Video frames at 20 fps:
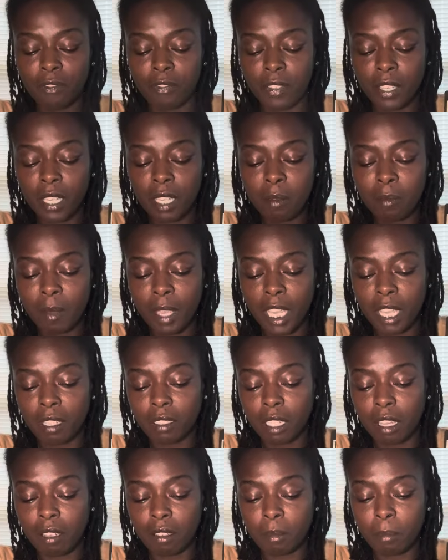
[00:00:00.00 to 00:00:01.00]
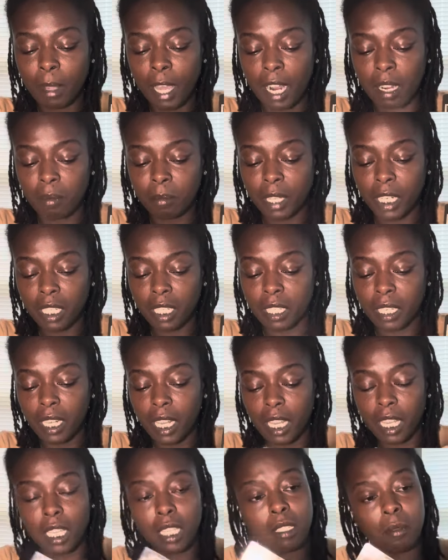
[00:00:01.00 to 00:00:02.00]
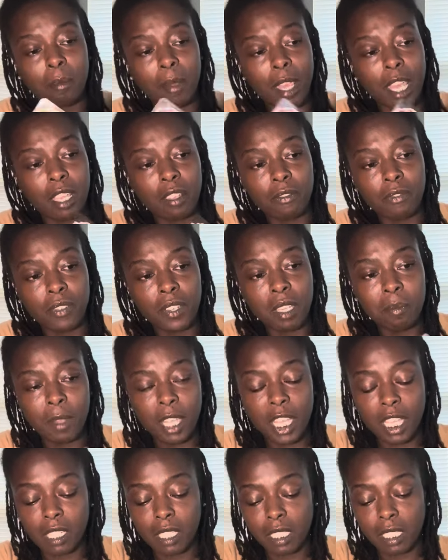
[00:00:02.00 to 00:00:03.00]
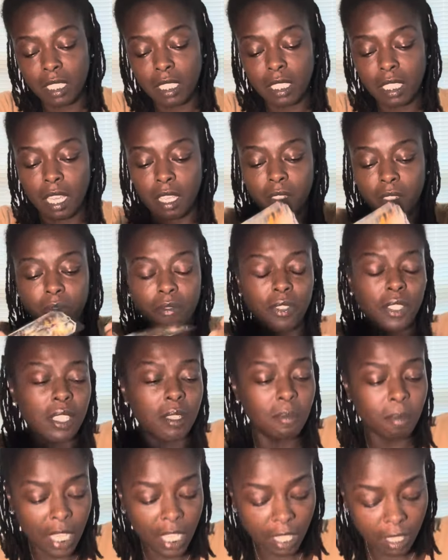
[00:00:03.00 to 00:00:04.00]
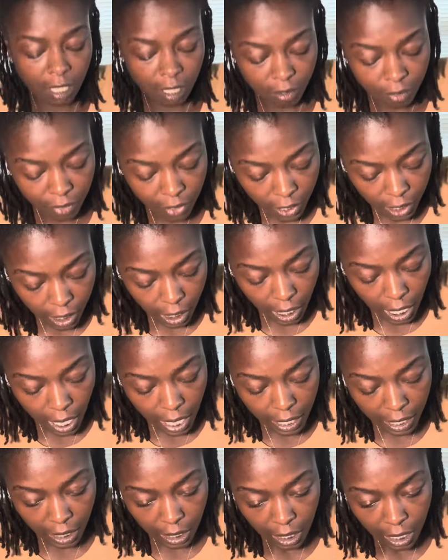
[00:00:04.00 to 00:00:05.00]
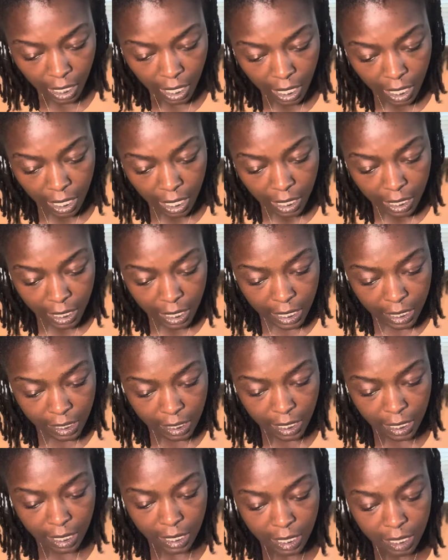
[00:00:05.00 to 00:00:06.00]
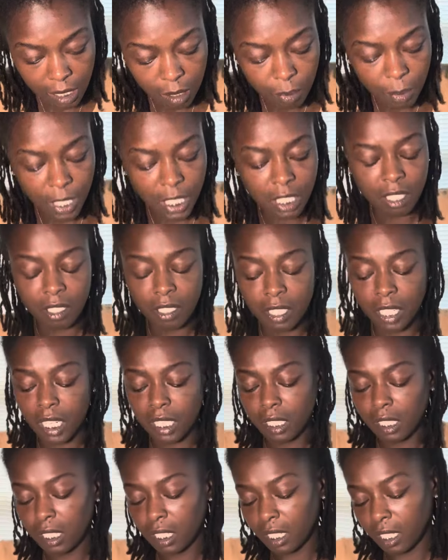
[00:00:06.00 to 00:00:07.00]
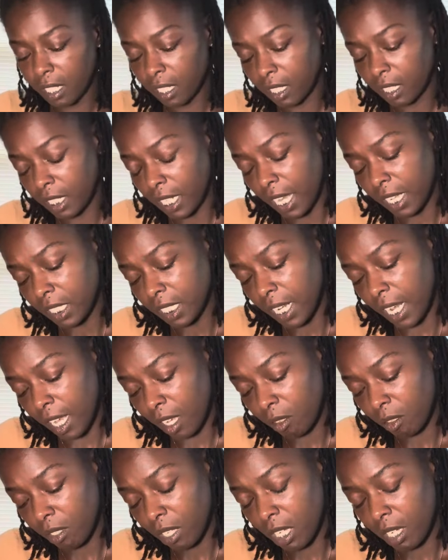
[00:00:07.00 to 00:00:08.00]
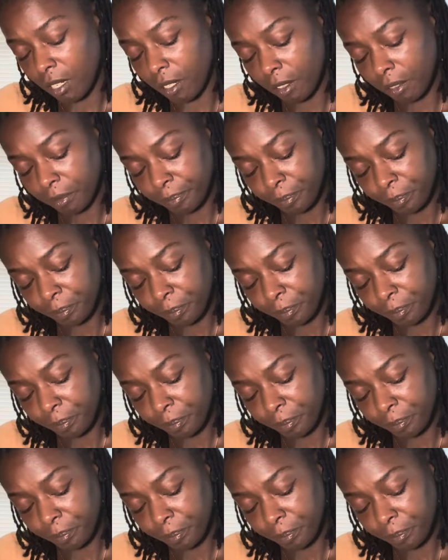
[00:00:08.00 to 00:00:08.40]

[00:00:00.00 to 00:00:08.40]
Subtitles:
female on the bottom of the deck. The main female is the same female I'm feeling like that's in this picture necessary, like down here.